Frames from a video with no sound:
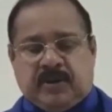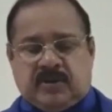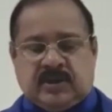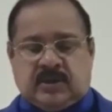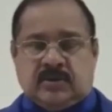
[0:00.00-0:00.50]

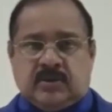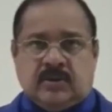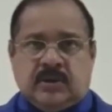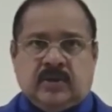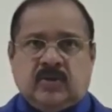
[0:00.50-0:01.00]
The
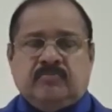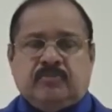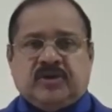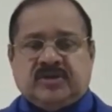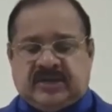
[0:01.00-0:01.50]

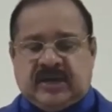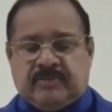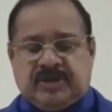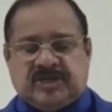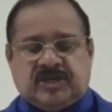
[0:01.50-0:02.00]
importance and
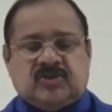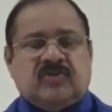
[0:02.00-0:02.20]
limitations